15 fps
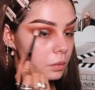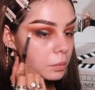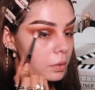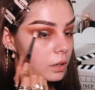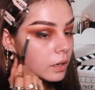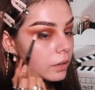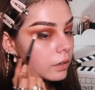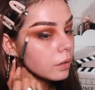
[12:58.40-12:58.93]

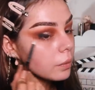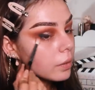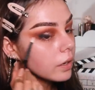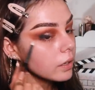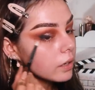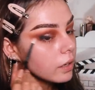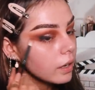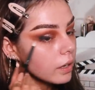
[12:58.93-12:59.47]
Blend away
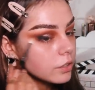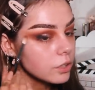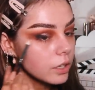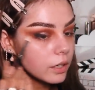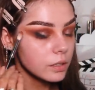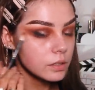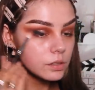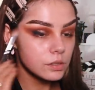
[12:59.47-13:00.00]
any
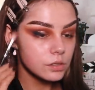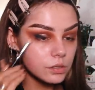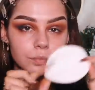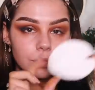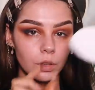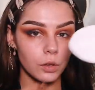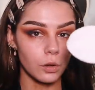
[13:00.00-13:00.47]
edges.